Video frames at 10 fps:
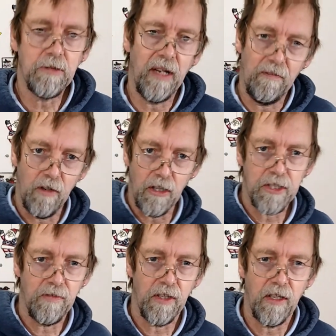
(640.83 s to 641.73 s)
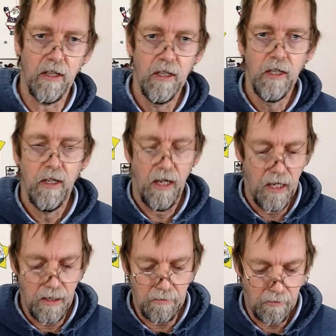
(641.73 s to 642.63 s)
We have lots of other
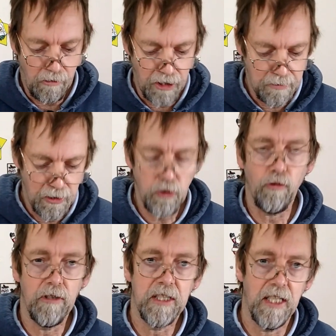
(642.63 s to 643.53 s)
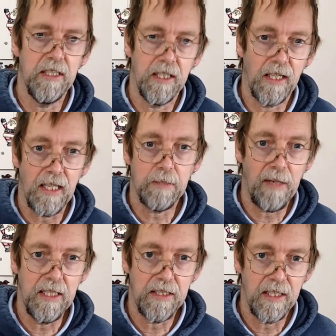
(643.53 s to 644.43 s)
Christmas orientated glass
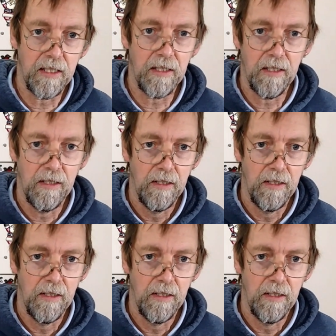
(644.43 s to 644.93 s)
painting